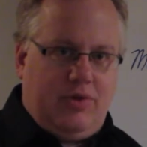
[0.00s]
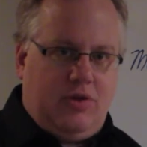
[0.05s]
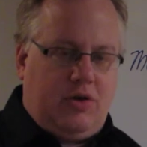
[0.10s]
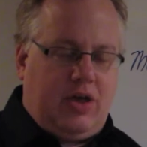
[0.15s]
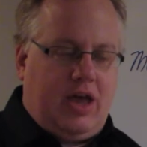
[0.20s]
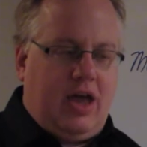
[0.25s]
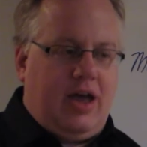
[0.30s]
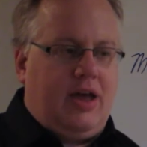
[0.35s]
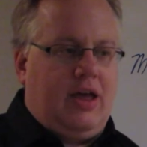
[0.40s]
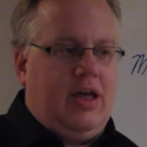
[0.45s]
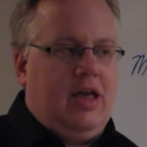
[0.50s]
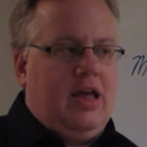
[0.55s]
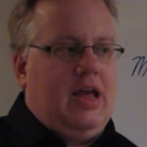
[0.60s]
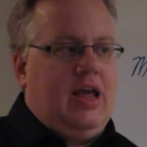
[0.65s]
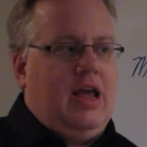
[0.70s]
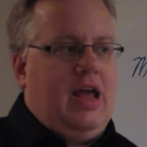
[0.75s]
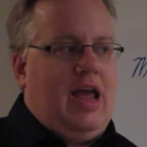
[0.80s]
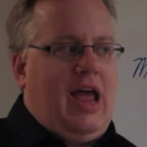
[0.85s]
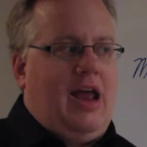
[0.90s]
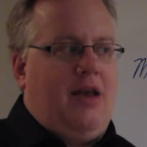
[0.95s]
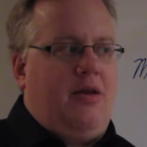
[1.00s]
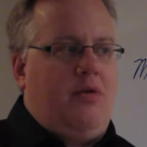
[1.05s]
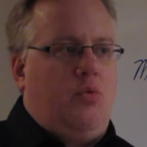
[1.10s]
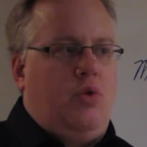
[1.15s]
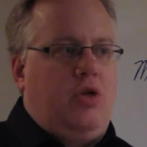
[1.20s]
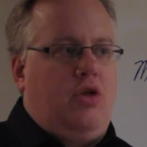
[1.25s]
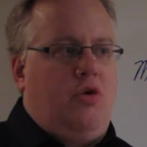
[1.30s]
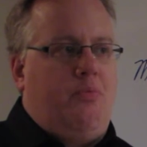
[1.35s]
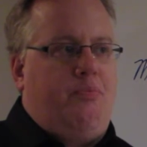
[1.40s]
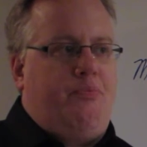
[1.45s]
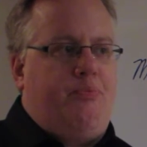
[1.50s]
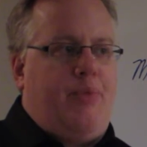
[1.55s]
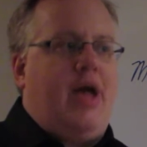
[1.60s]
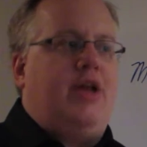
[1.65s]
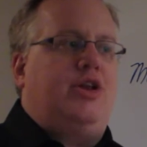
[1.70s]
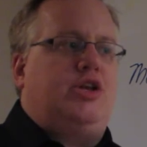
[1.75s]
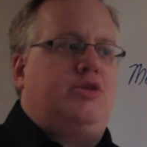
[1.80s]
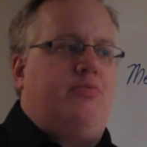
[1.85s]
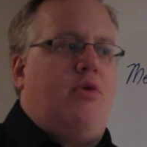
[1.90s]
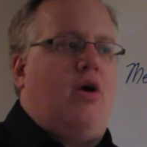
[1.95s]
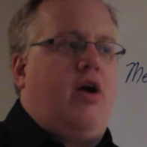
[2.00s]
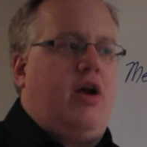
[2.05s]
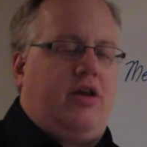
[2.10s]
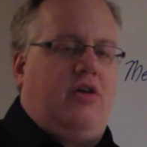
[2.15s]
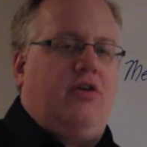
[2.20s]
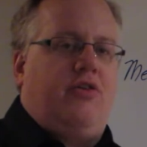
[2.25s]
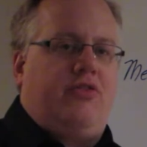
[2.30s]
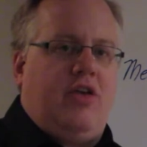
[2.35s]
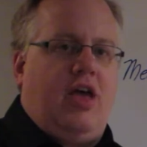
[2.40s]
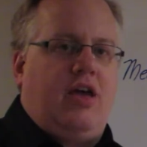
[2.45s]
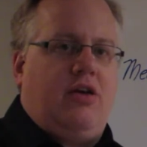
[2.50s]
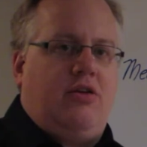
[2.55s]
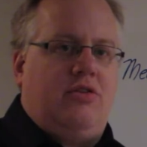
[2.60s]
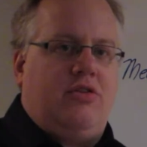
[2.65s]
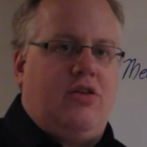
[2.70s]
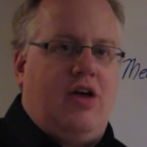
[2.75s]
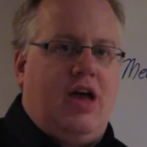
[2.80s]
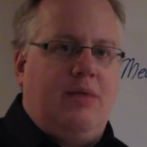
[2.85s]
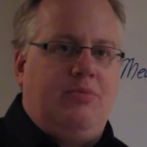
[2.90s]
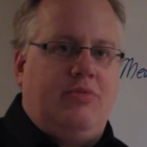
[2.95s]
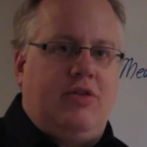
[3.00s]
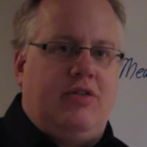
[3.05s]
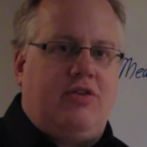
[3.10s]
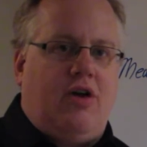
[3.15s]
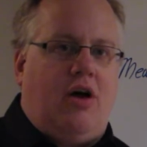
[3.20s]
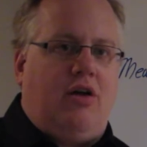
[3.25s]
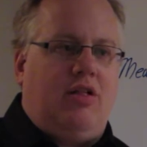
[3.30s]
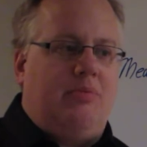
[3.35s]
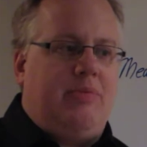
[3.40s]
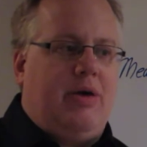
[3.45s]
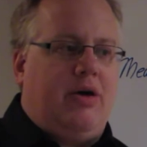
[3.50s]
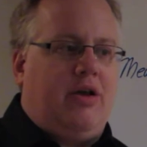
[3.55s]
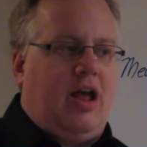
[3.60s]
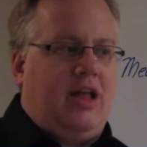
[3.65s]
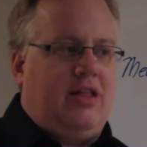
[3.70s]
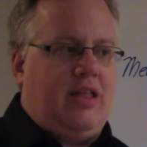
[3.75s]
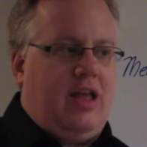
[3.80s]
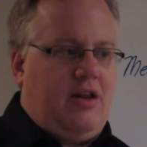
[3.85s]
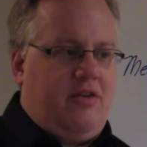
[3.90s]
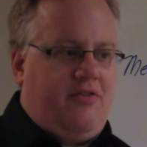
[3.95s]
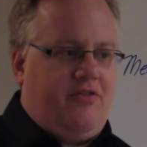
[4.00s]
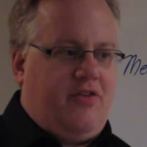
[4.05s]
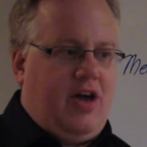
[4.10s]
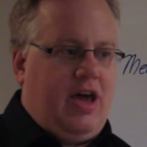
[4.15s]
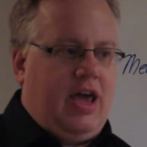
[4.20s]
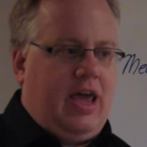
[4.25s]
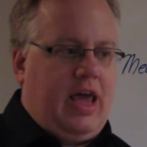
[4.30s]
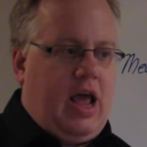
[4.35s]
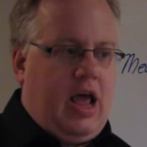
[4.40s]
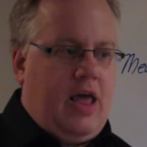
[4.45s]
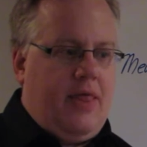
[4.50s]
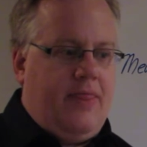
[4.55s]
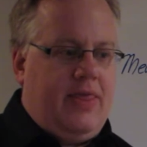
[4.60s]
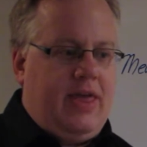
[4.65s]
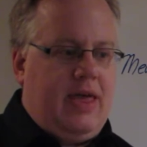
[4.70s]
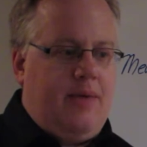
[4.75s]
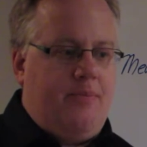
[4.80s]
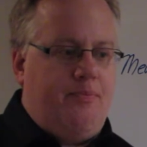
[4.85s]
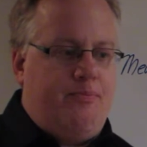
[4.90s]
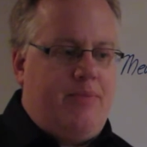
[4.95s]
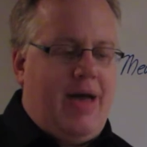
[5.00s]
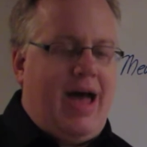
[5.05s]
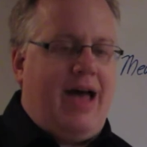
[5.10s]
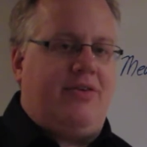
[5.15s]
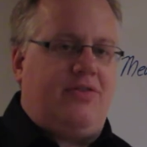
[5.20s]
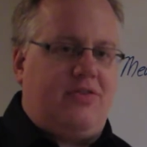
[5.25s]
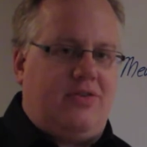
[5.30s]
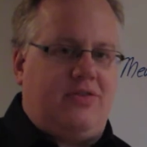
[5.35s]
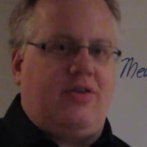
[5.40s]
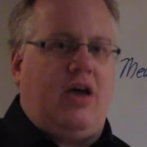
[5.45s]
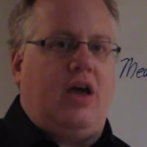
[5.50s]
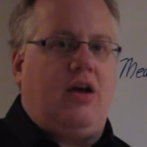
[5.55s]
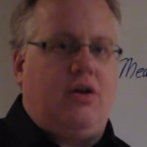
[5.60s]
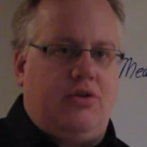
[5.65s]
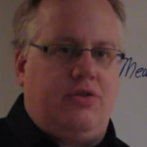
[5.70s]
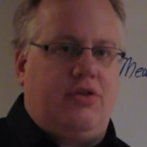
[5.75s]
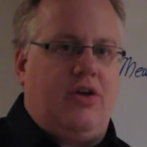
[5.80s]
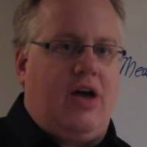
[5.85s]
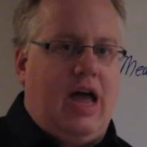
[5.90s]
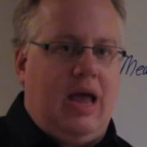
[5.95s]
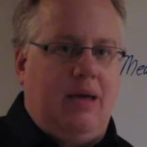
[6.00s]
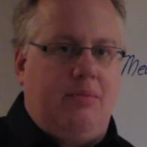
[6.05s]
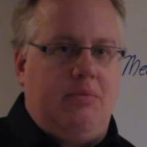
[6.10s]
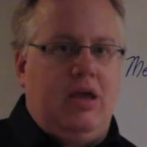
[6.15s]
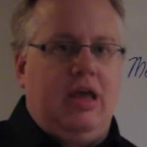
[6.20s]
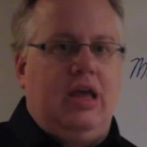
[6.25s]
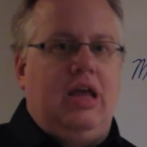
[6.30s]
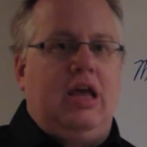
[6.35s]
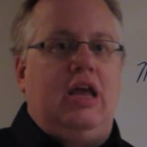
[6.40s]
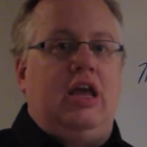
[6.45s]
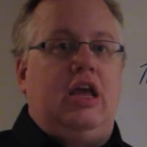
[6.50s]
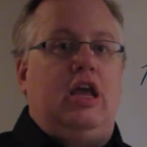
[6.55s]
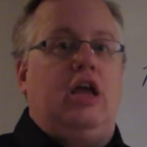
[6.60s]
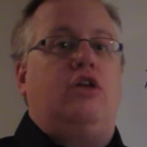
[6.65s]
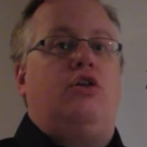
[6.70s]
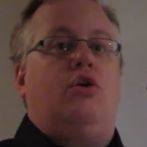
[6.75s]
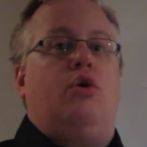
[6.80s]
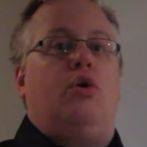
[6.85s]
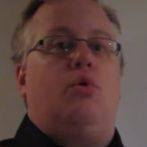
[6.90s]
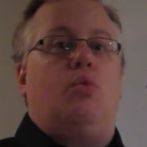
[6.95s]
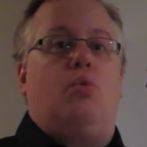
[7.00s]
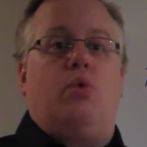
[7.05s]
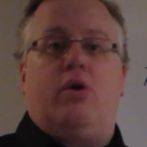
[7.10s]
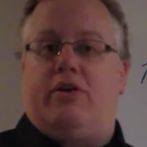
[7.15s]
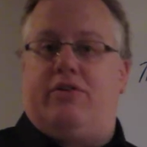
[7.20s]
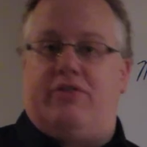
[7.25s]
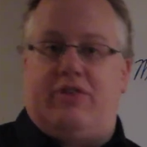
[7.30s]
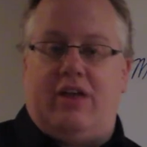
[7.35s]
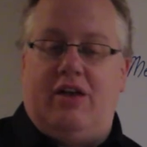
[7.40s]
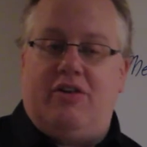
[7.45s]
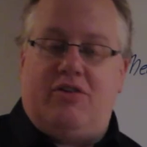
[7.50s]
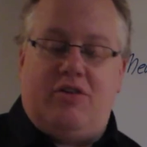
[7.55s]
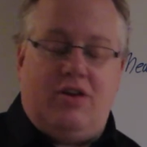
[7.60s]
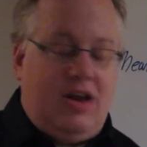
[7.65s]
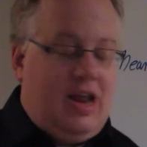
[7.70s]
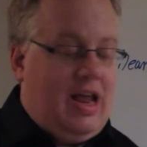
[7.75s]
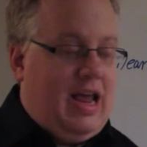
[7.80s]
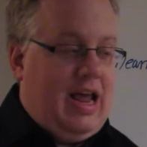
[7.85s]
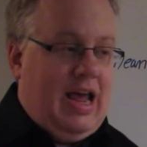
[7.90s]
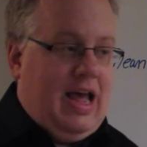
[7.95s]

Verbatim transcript: Okay? And when you benchmark your cycle times, it's all about identifying the best cycle time in your workstation.